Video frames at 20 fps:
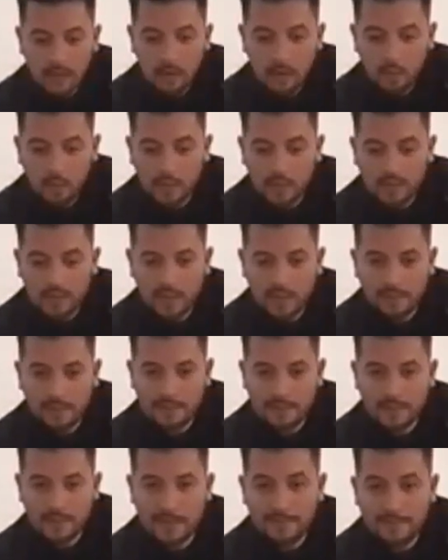which
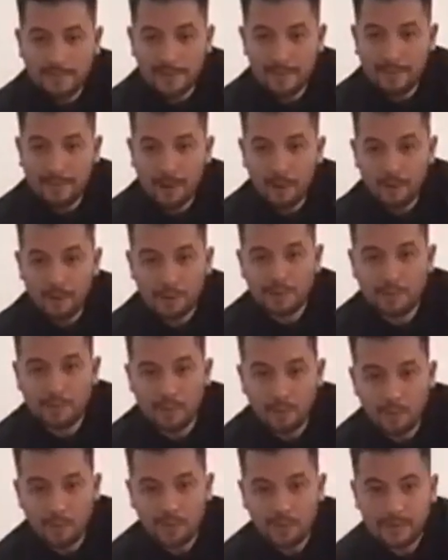gives them the moral
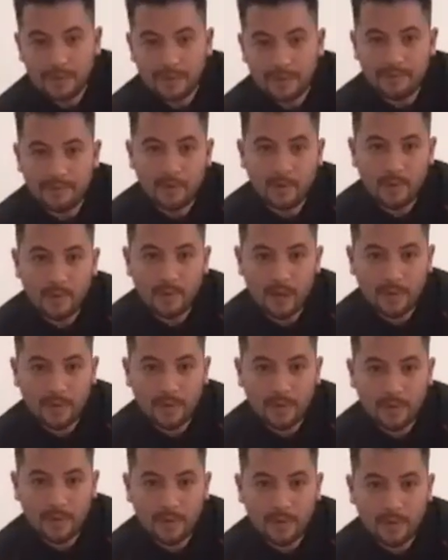support to feel like they
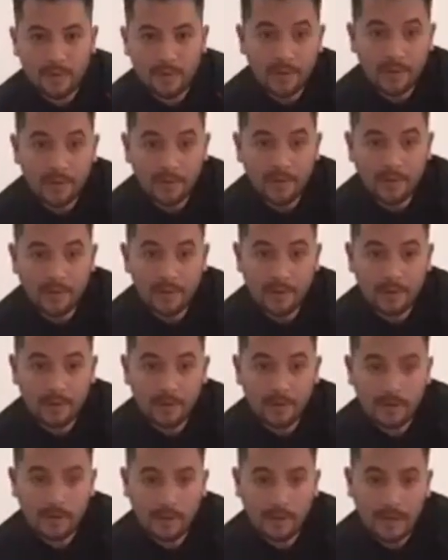can do what they
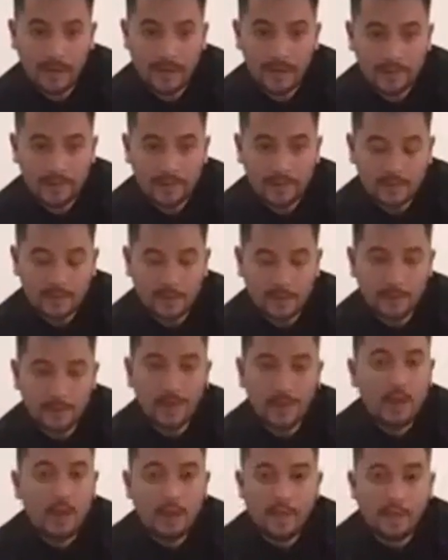need to do,
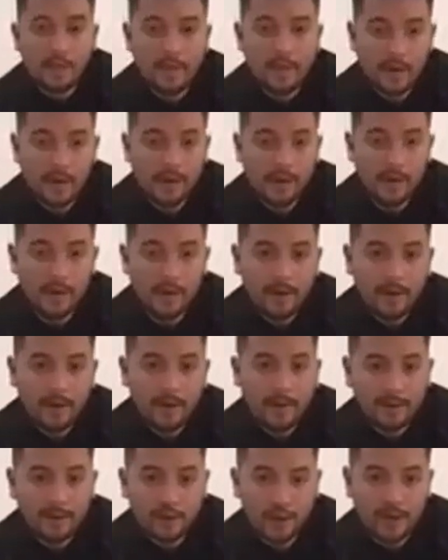then
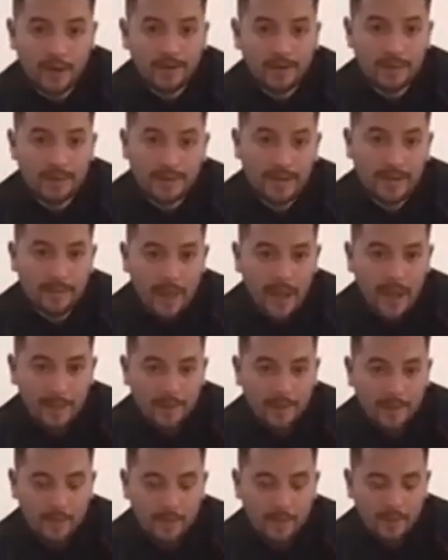generally I'm
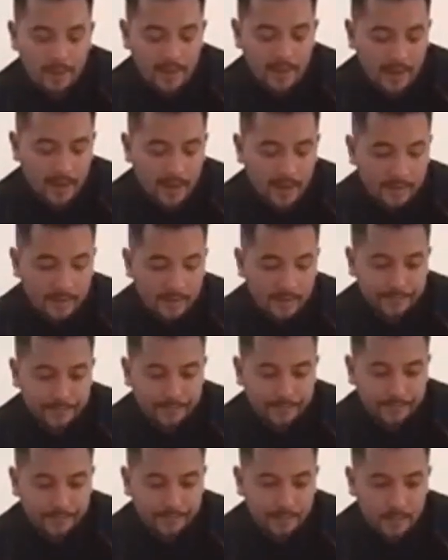happy with that,
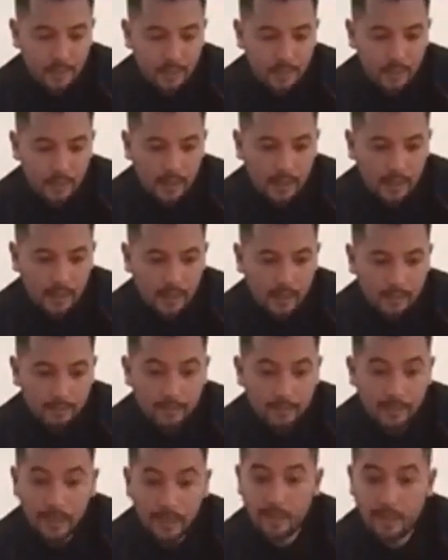
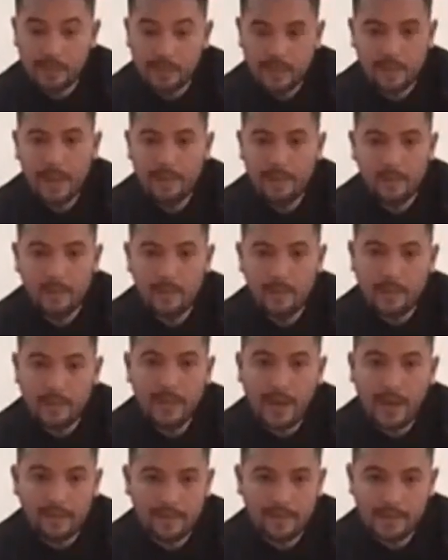because I'm happy with the
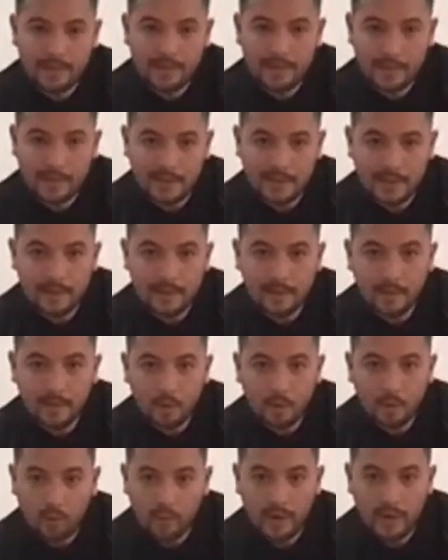calf that's underneath it
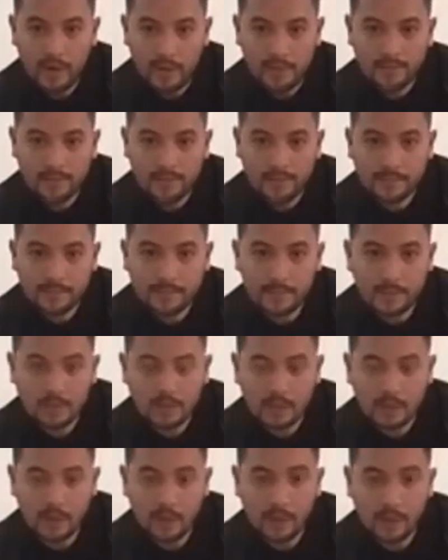already.
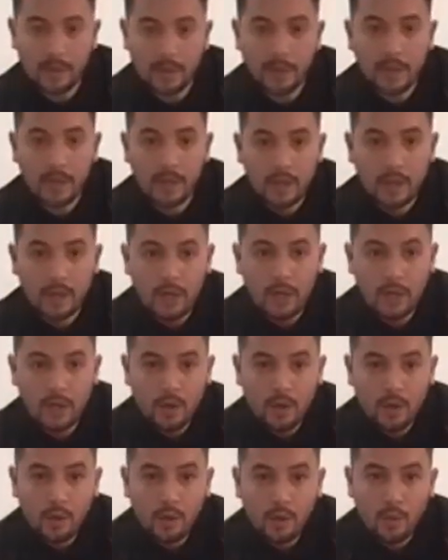So
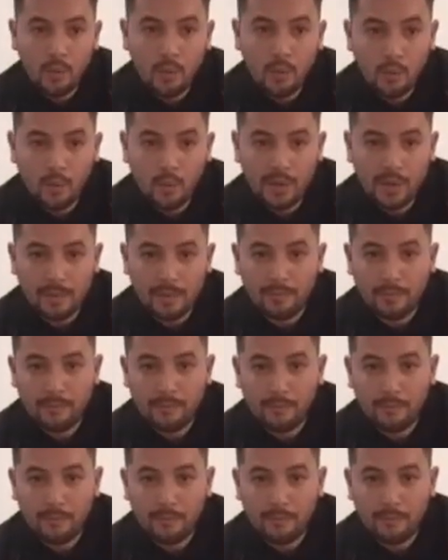we can
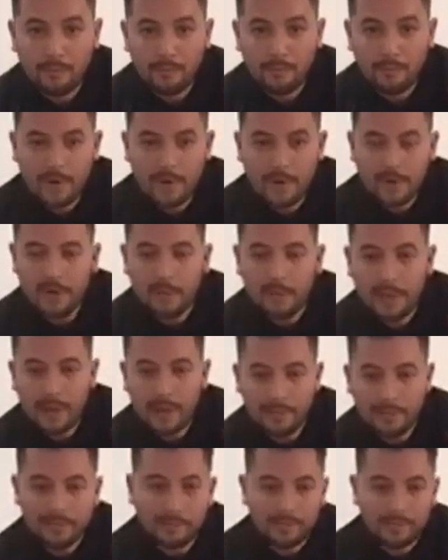fight the bigger
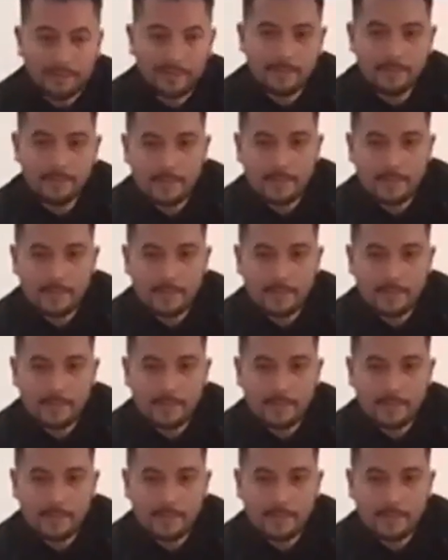battle of